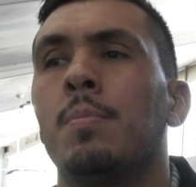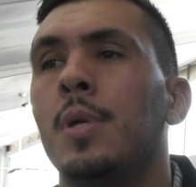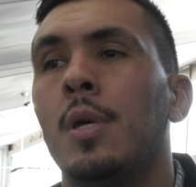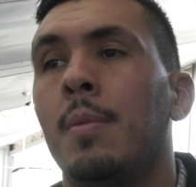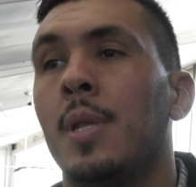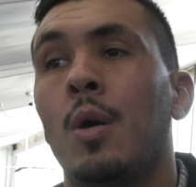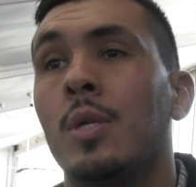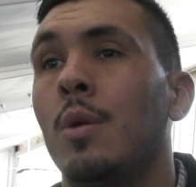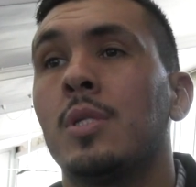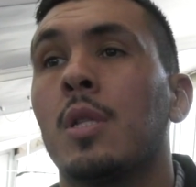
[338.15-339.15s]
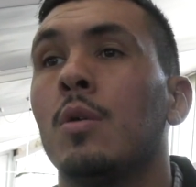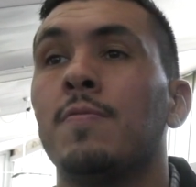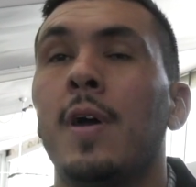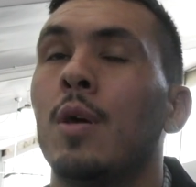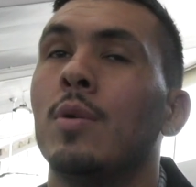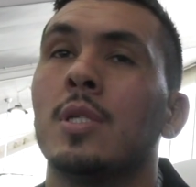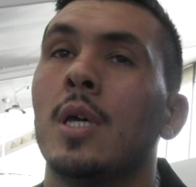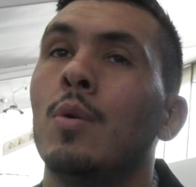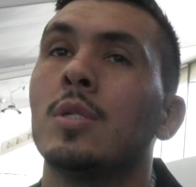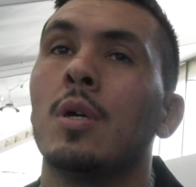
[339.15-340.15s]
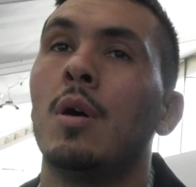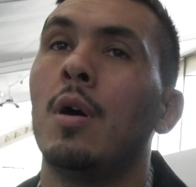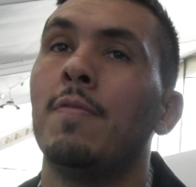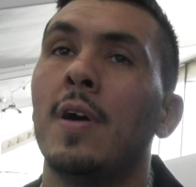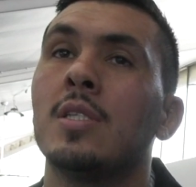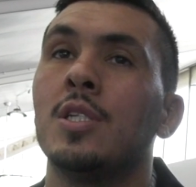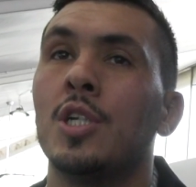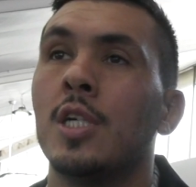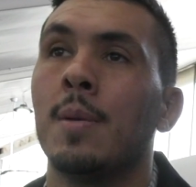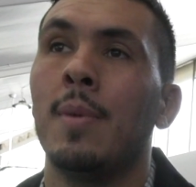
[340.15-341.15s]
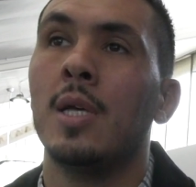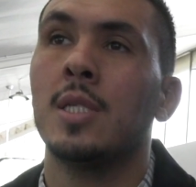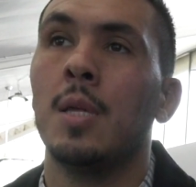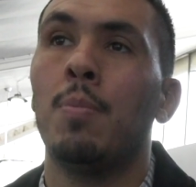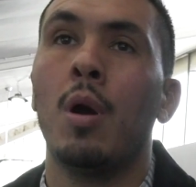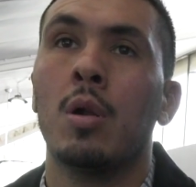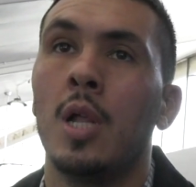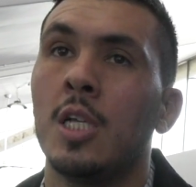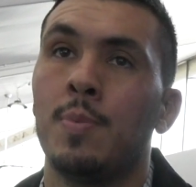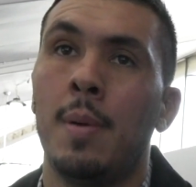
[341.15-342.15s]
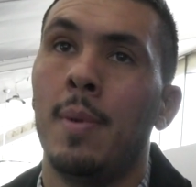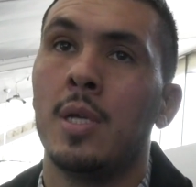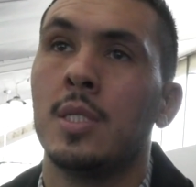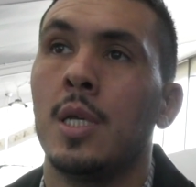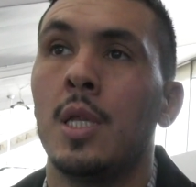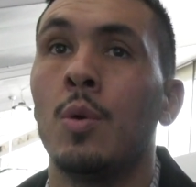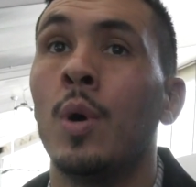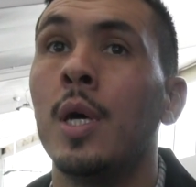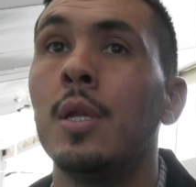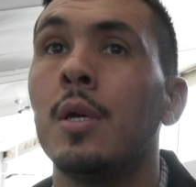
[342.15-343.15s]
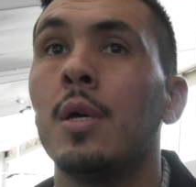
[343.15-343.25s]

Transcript: But no, I mean, it was a close fight. It was a hard fight to judge. I'm not saying Parker lost, but I'm not saying he won.